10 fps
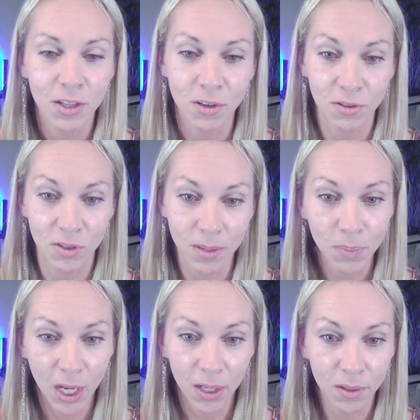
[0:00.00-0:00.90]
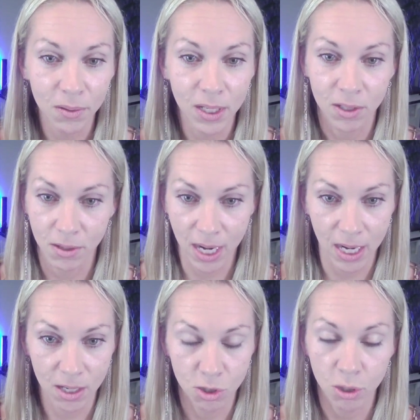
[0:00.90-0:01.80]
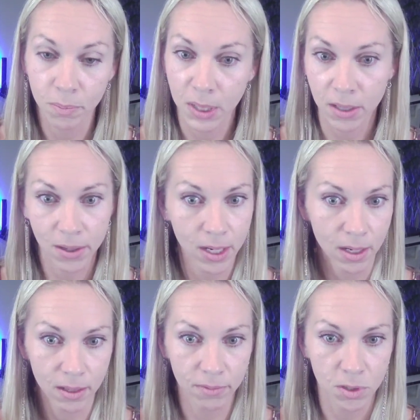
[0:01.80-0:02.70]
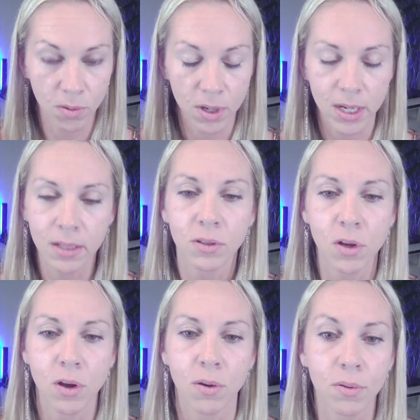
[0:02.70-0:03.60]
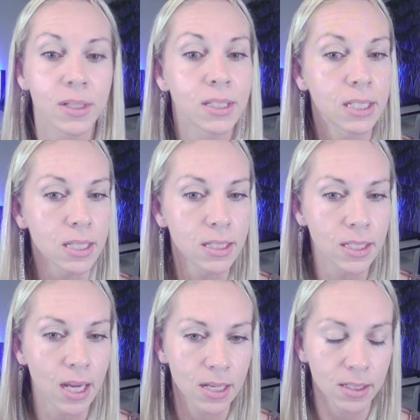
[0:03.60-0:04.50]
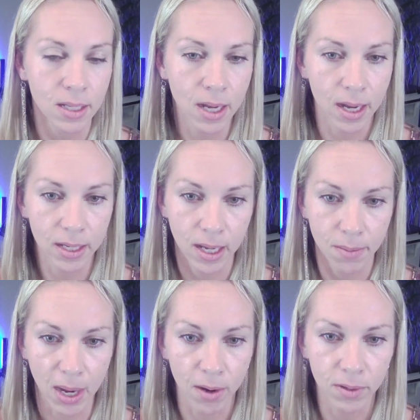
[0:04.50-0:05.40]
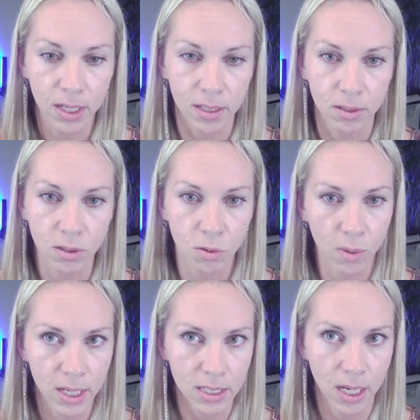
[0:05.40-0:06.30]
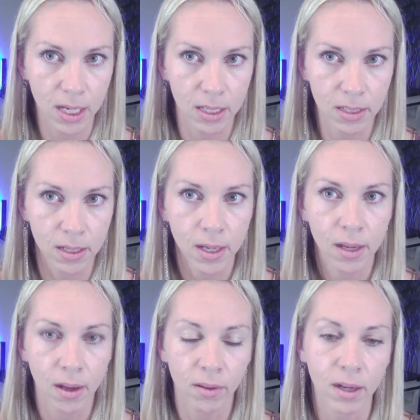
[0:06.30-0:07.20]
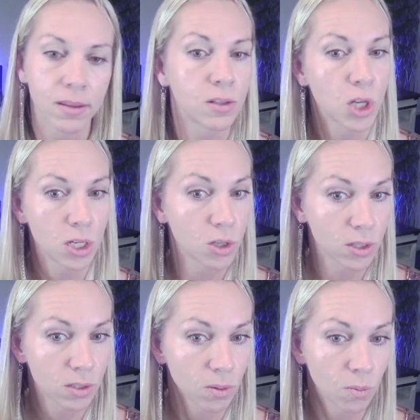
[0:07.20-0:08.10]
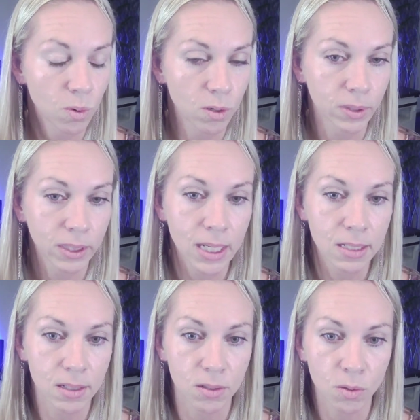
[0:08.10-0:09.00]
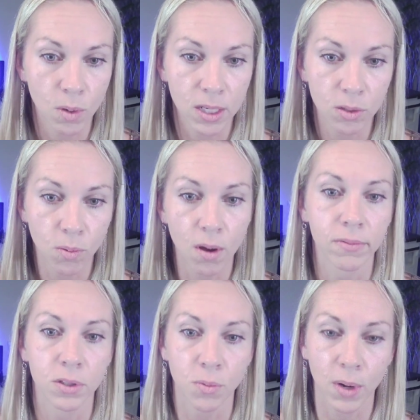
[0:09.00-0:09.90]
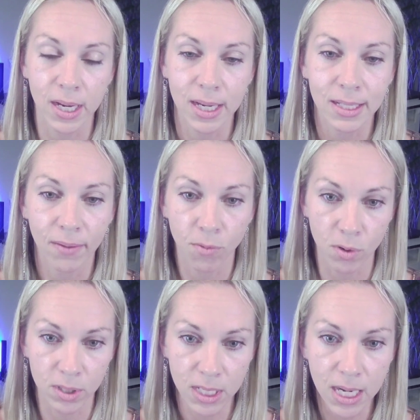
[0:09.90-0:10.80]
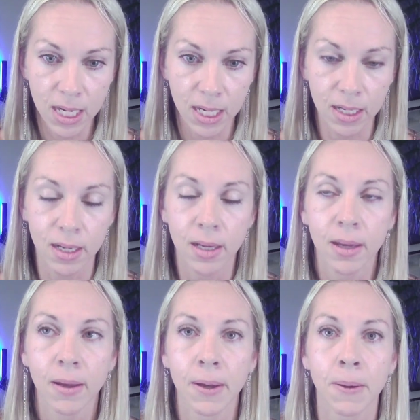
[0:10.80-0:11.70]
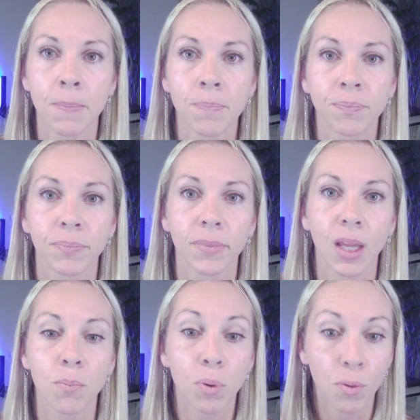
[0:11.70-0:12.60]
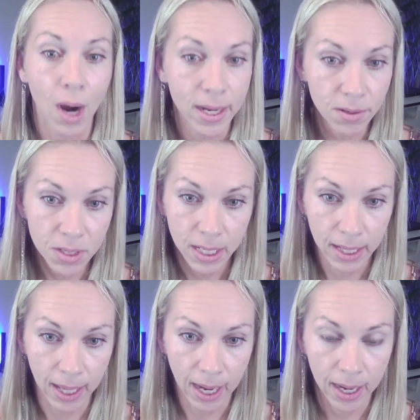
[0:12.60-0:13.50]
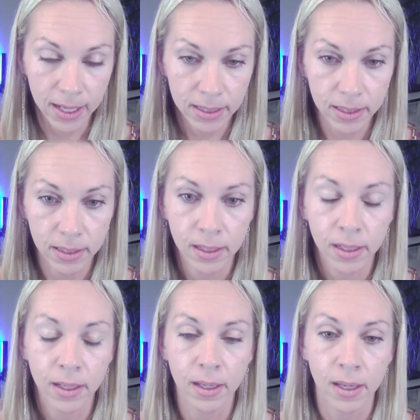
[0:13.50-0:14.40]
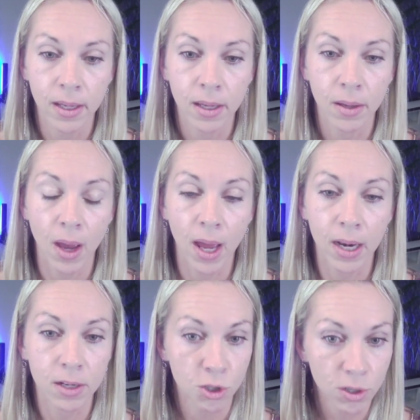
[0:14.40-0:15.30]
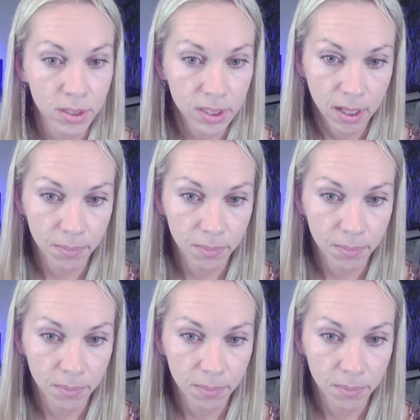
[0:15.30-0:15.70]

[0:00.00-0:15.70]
your zip code and your age, period, end of story. So since ACA came out in 2010, a lot of the changes were released in 2012 and 2014. Prior to that, an insurance